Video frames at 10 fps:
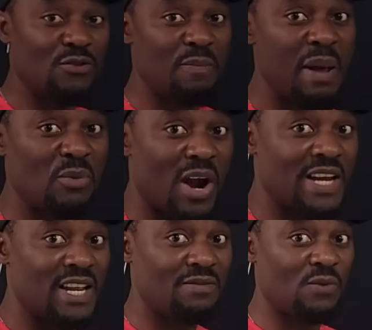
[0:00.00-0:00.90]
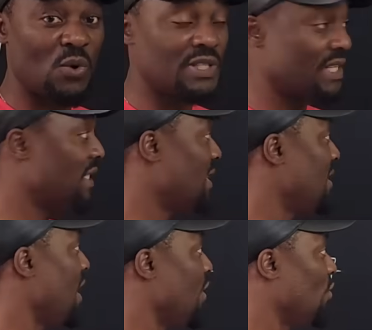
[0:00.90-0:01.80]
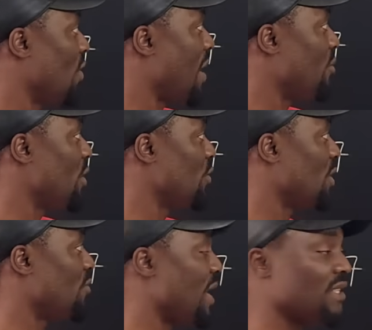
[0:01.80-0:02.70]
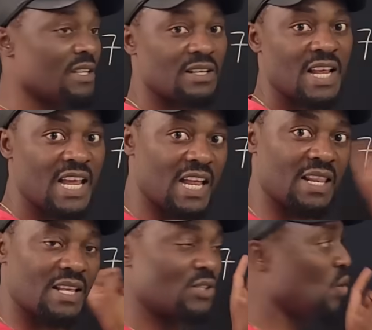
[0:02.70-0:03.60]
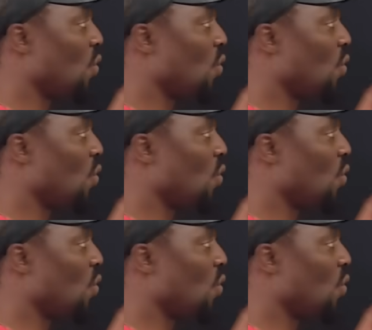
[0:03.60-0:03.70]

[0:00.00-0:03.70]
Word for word: Remember, I need 4 digits, so I'm going to arrange it in this